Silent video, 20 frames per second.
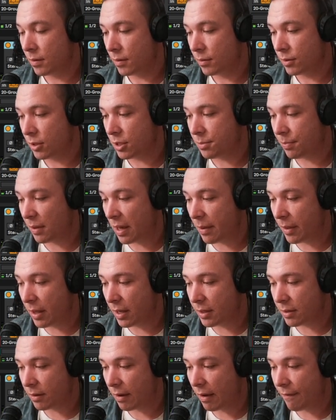Just play with
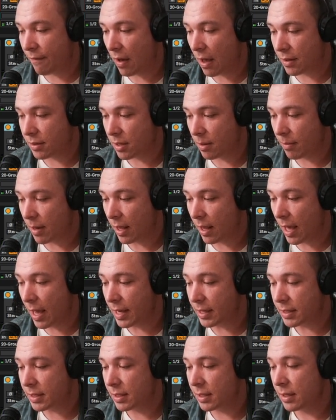it till I found something I
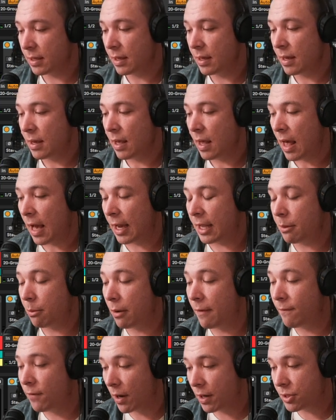liked. I got the
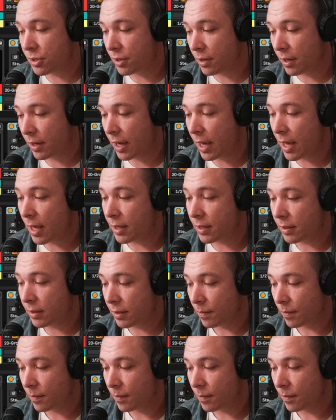reverser again.